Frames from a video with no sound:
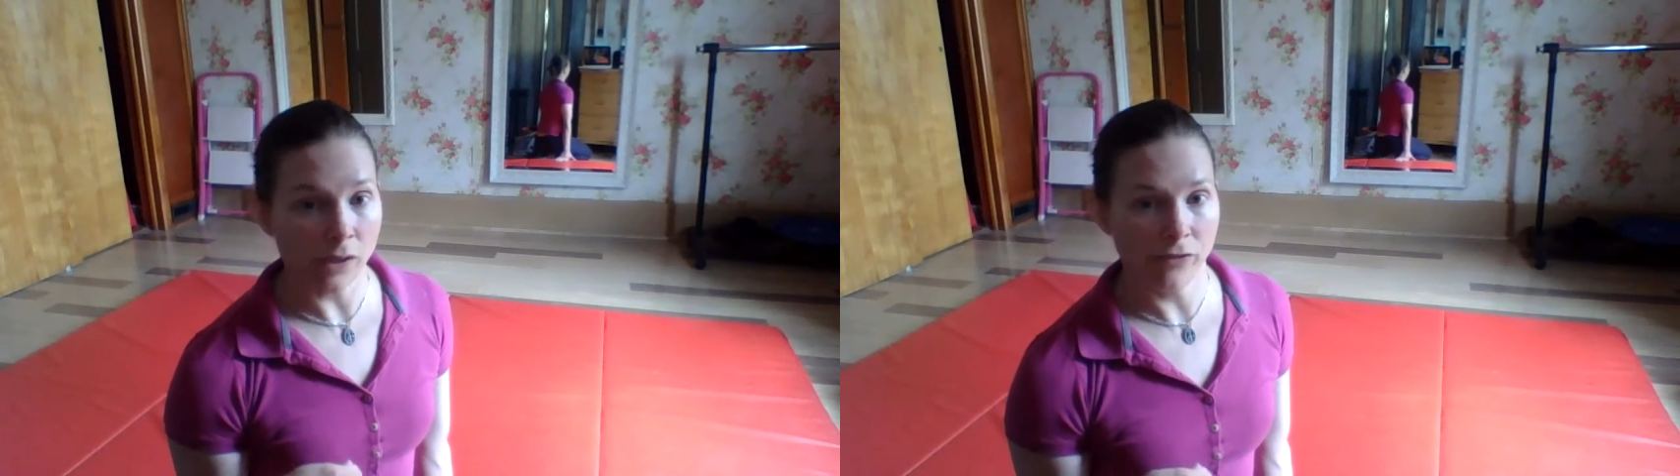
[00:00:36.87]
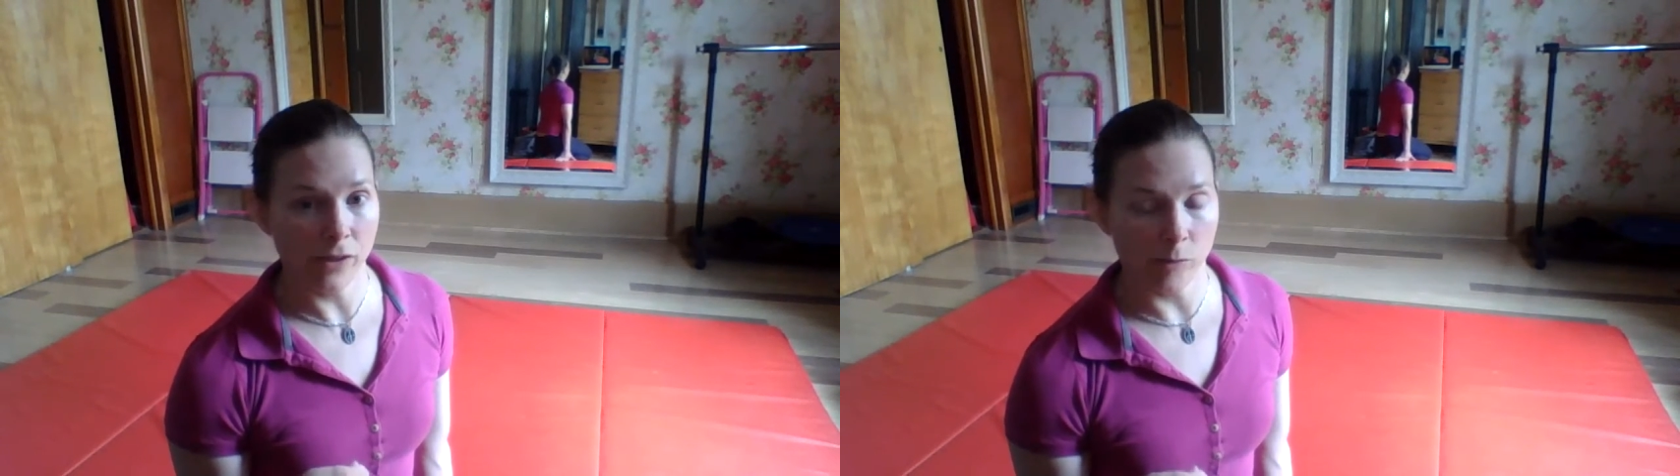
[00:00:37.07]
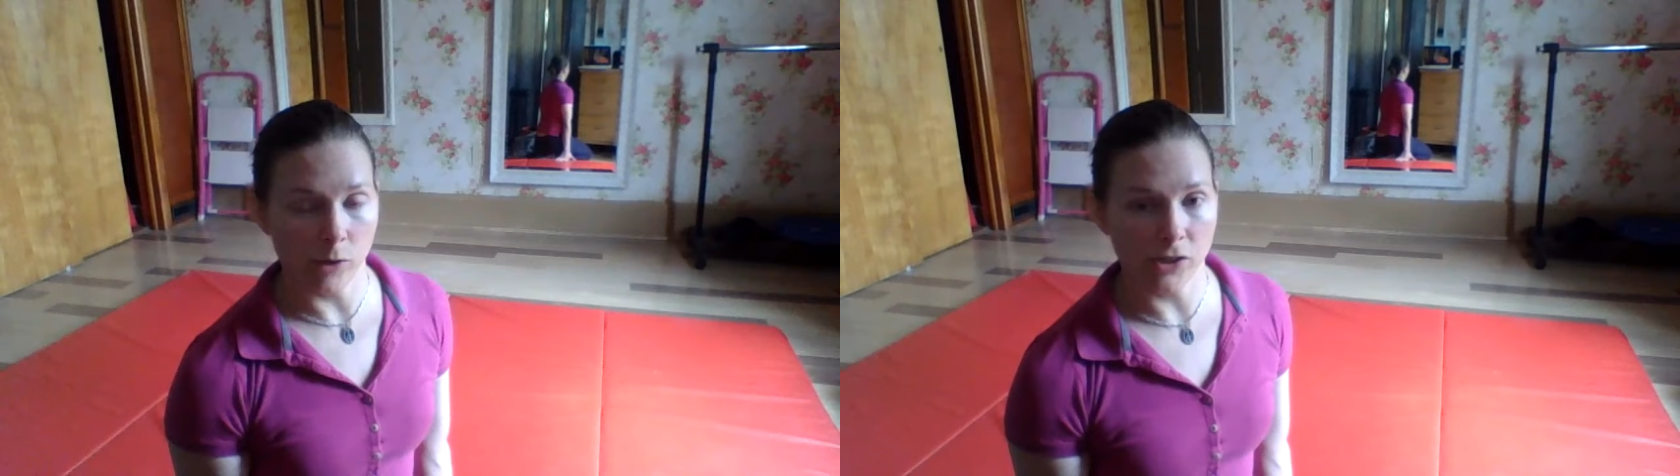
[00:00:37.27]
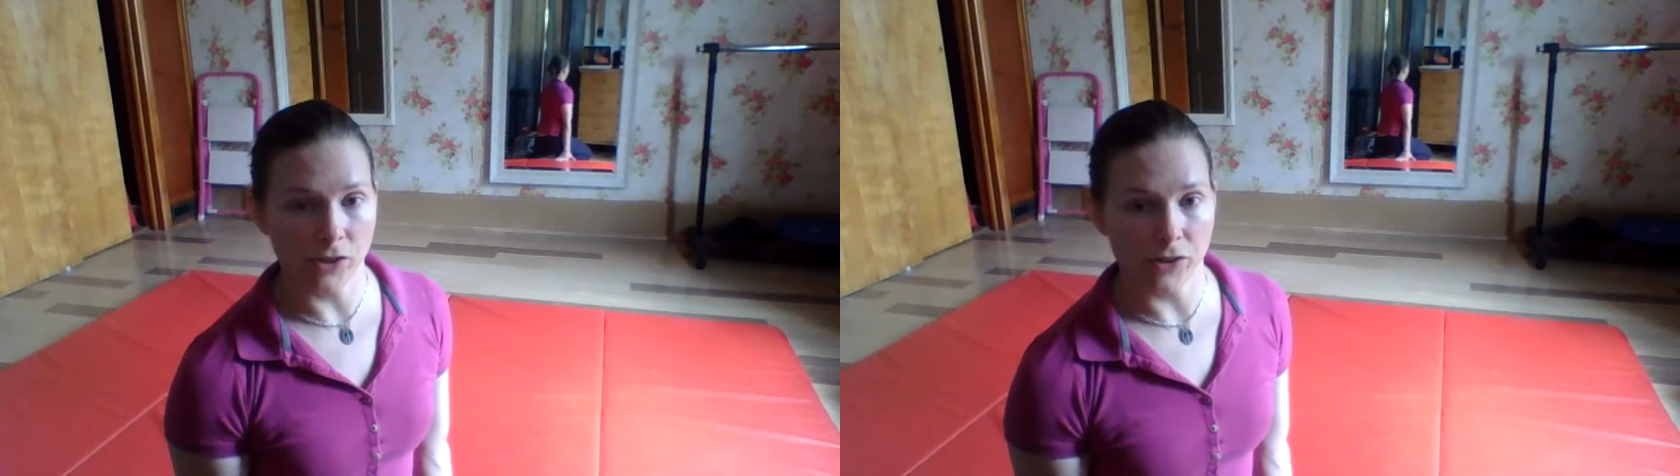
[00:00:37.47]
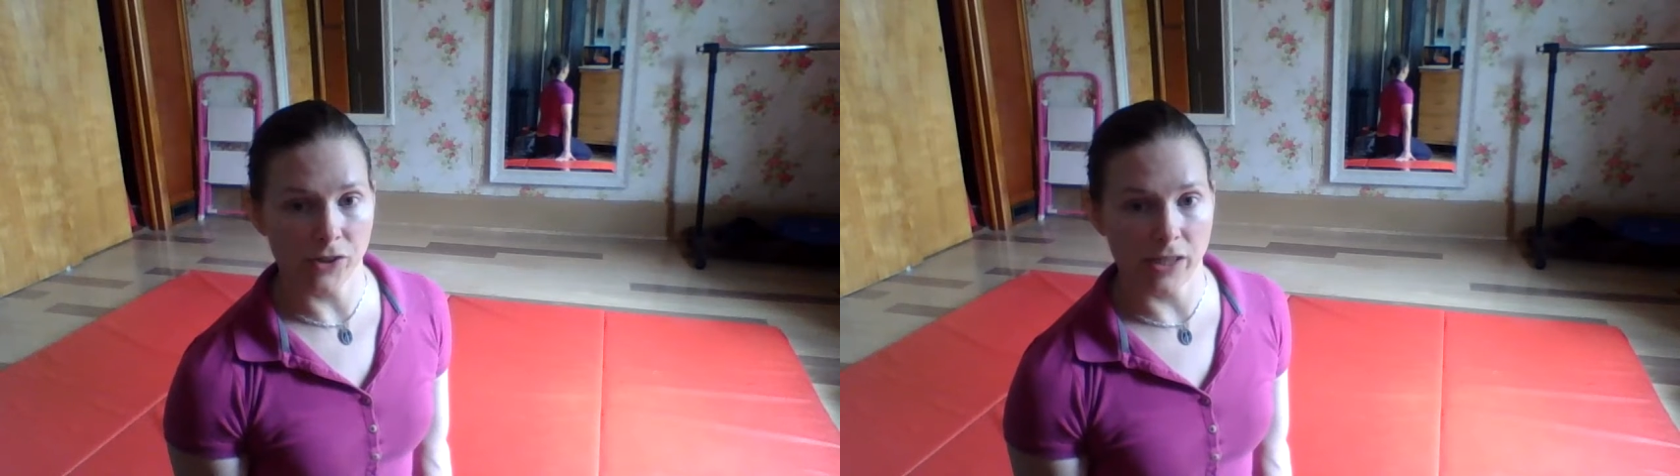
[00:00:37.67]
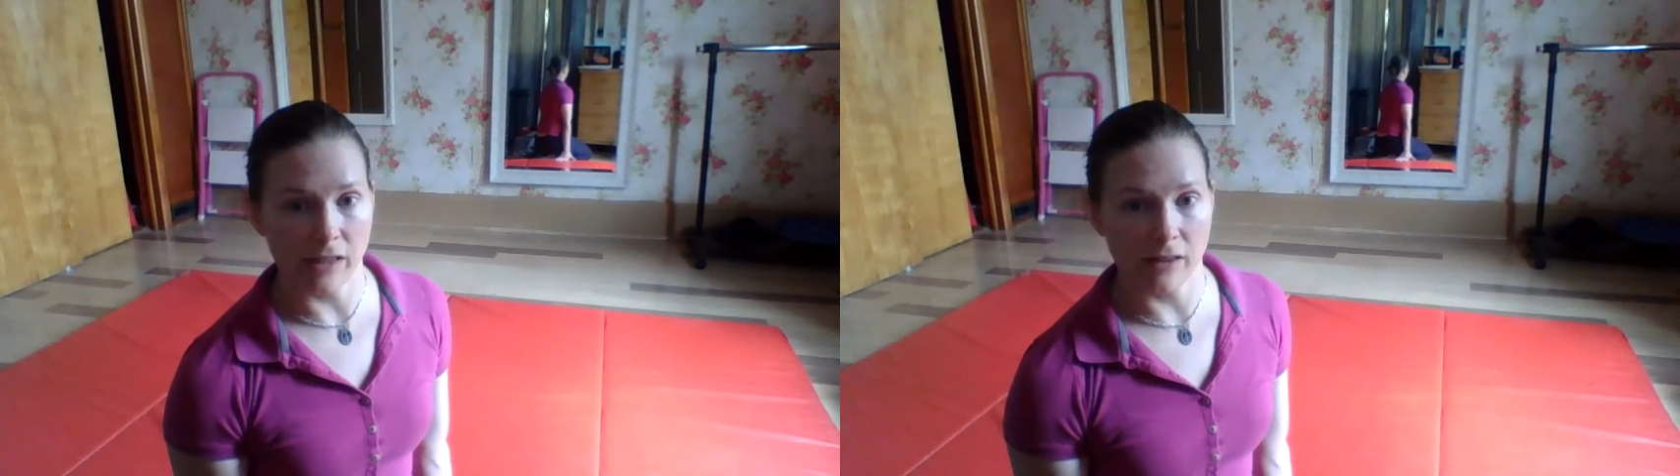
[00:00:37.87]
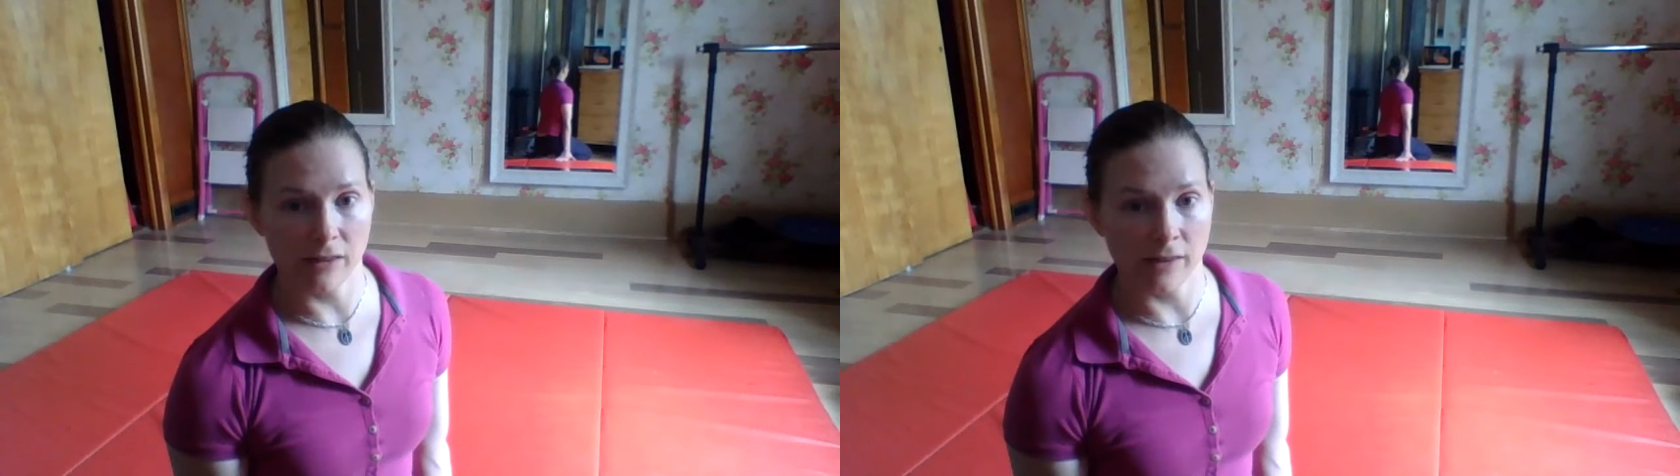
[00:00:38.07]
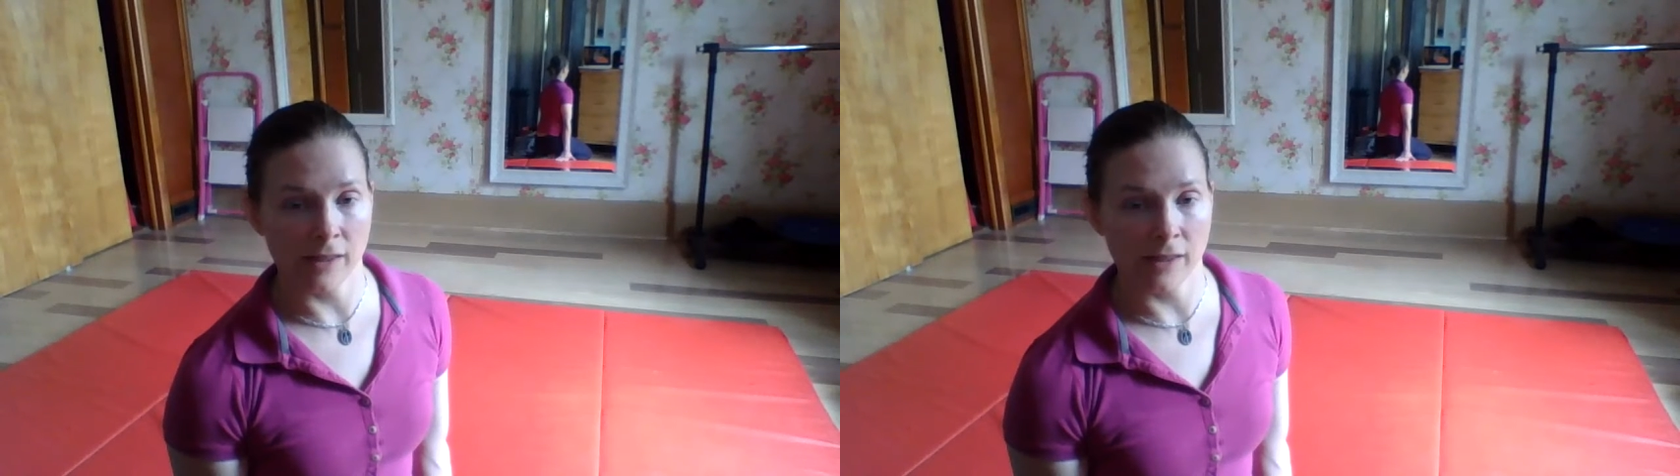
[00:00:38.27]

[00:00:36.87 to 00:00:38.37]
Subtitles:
foot brushing your teeth and